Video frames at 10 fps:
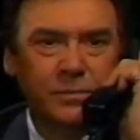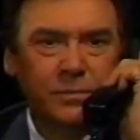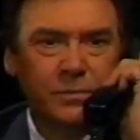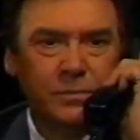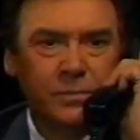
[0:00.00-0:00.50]

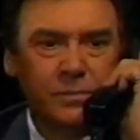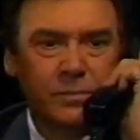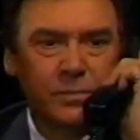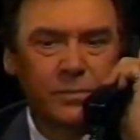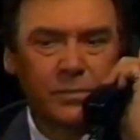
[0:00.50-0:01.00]
We're at the
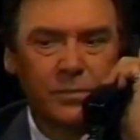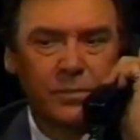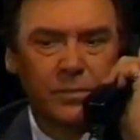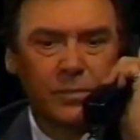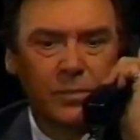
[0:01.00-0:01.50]
hideout.
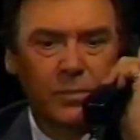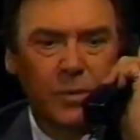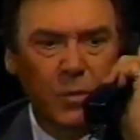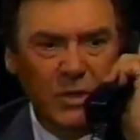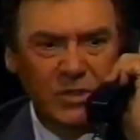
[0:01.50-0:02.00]

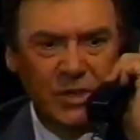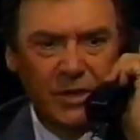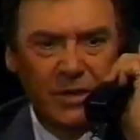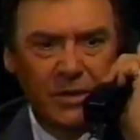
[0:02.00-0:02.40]
Who is she?